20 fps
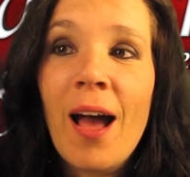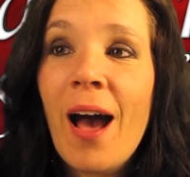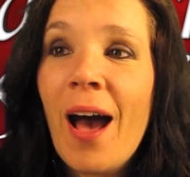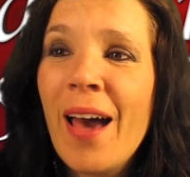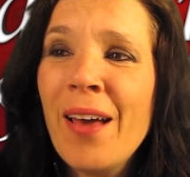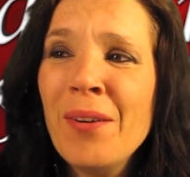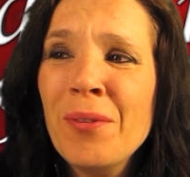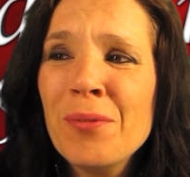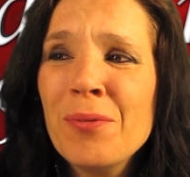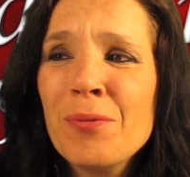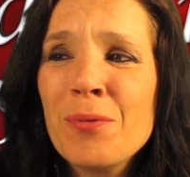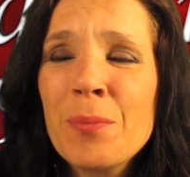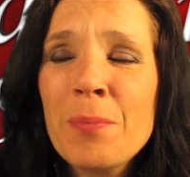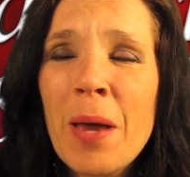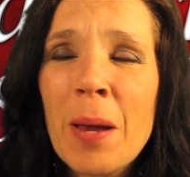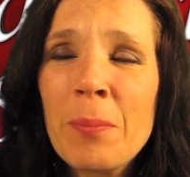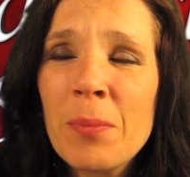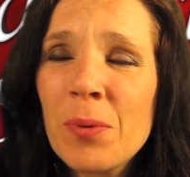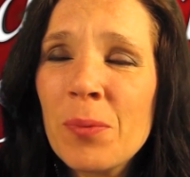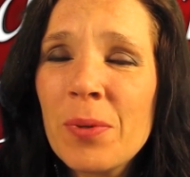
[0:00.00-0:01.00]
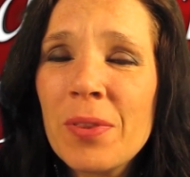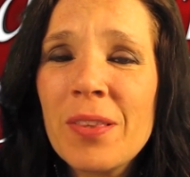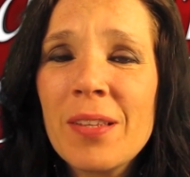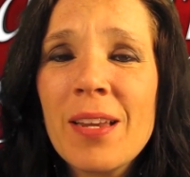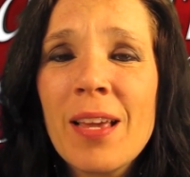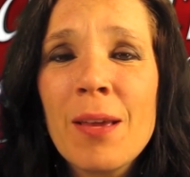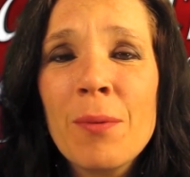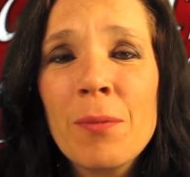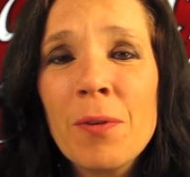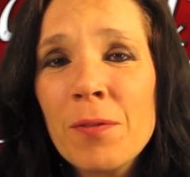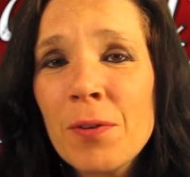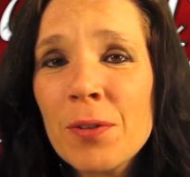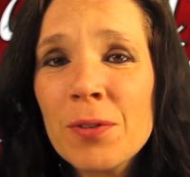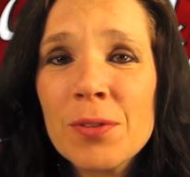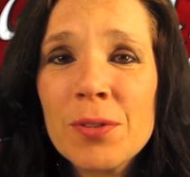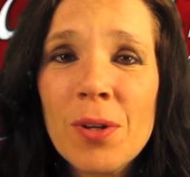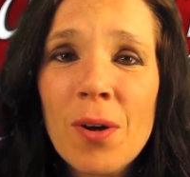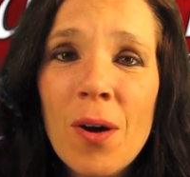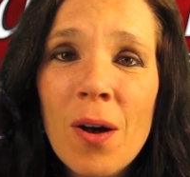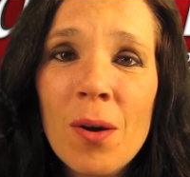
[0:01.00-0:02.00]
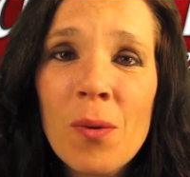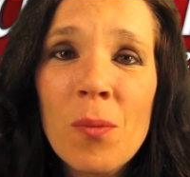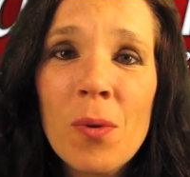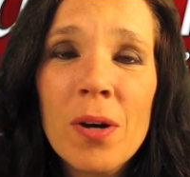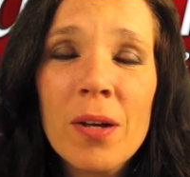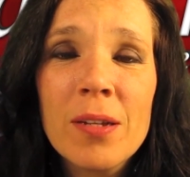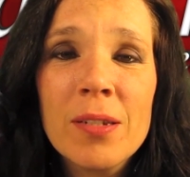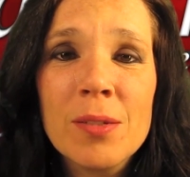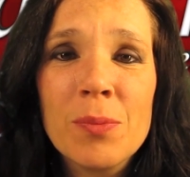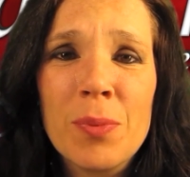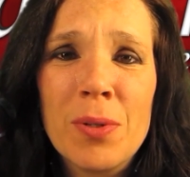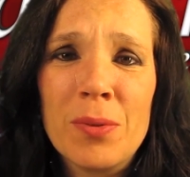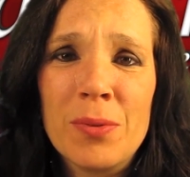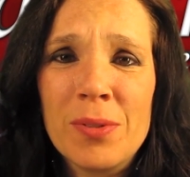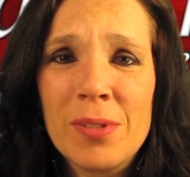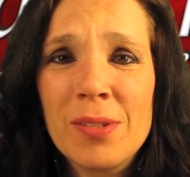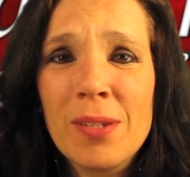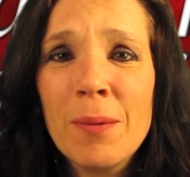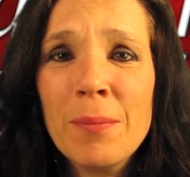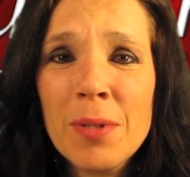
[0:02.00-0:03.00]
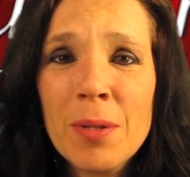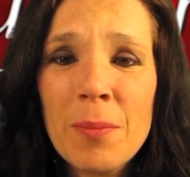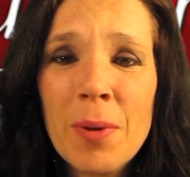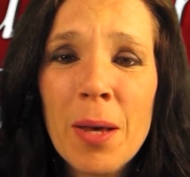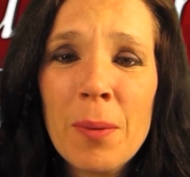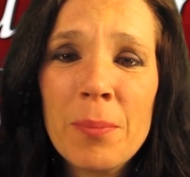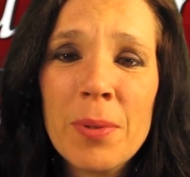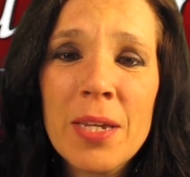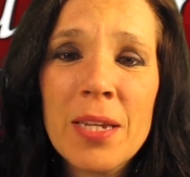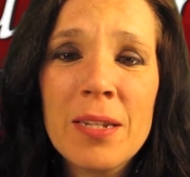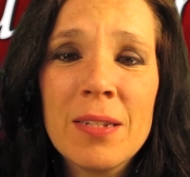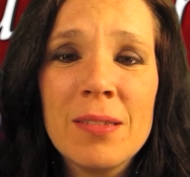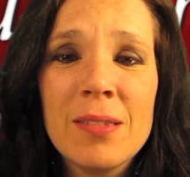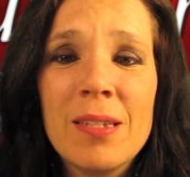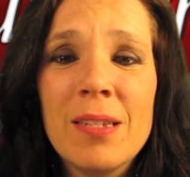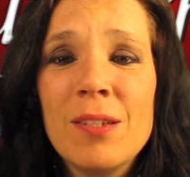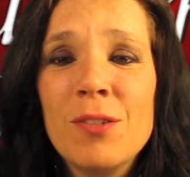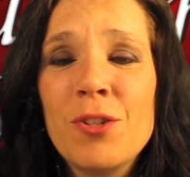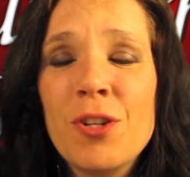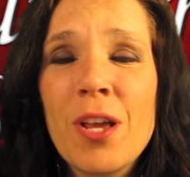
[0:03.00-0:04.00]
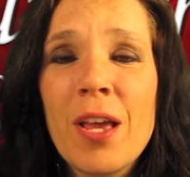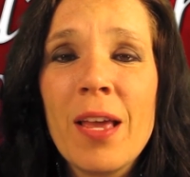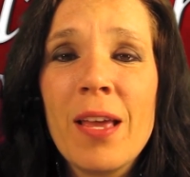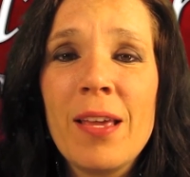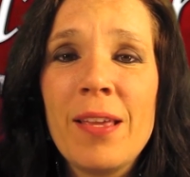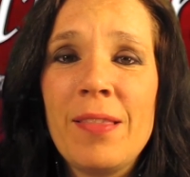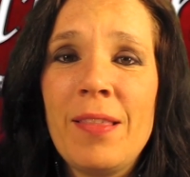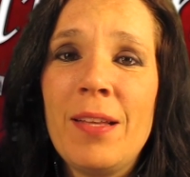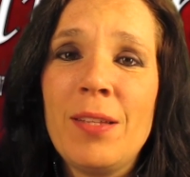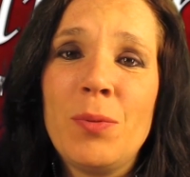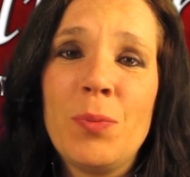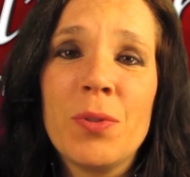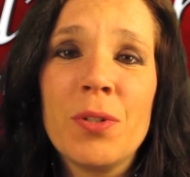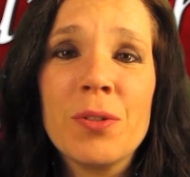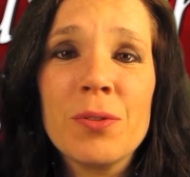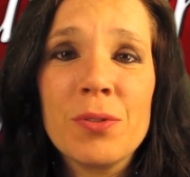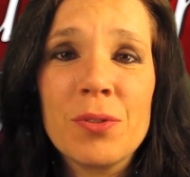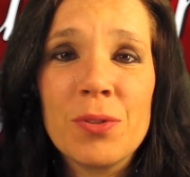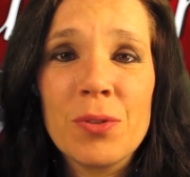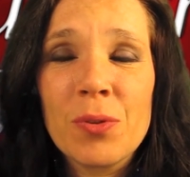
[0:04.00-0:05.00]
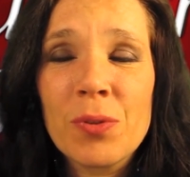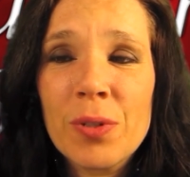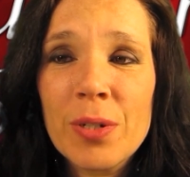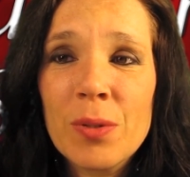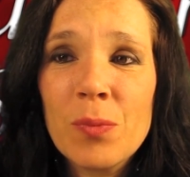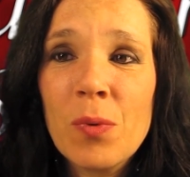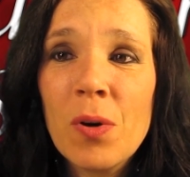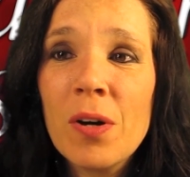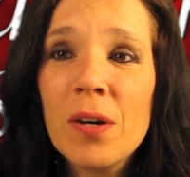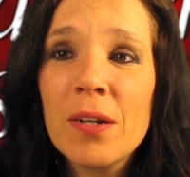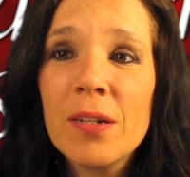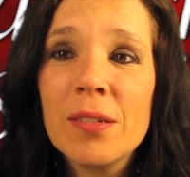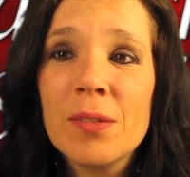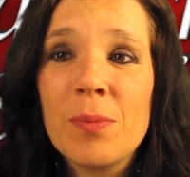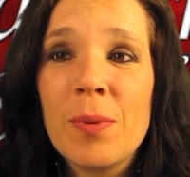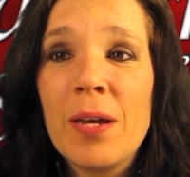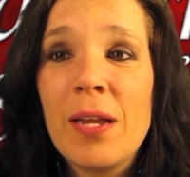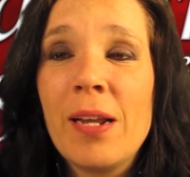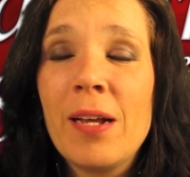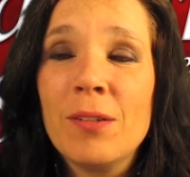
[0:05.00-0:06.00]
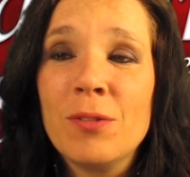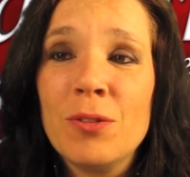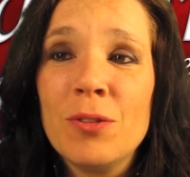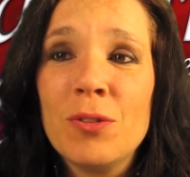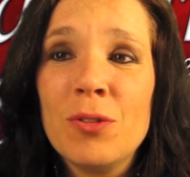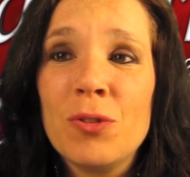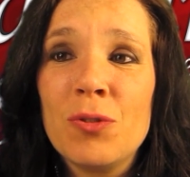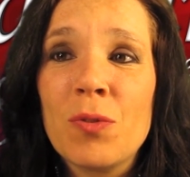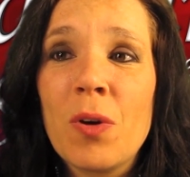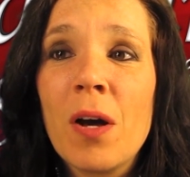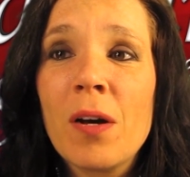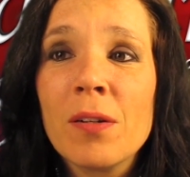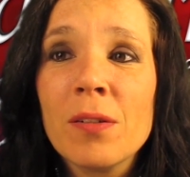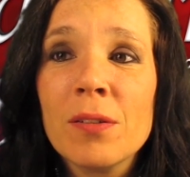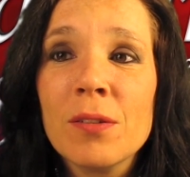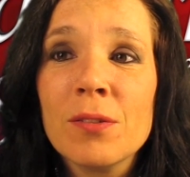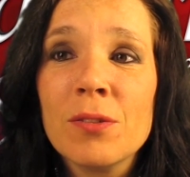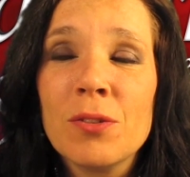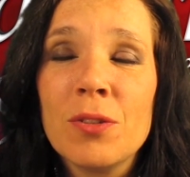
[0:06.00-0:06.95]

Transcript: I don't remember what the name of her song was, but it was something about being a DJ, and that's what her story was, about how she struggled.